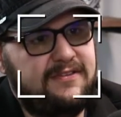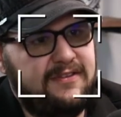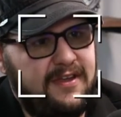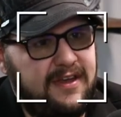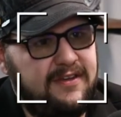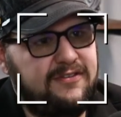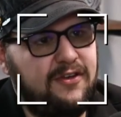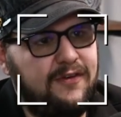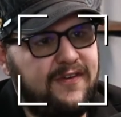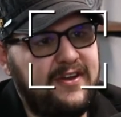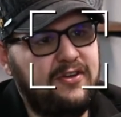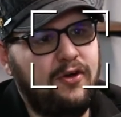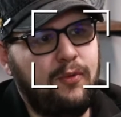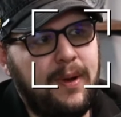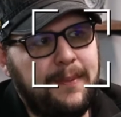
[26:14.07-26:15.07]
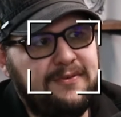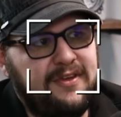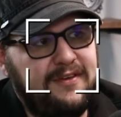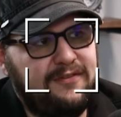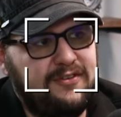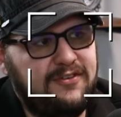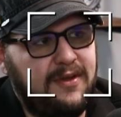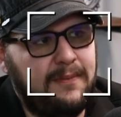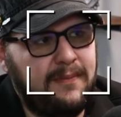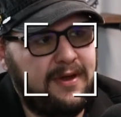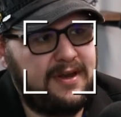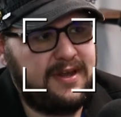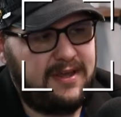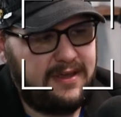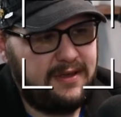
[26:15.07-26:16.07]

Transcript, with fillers: Like, yeah. So if I do a website for somebody,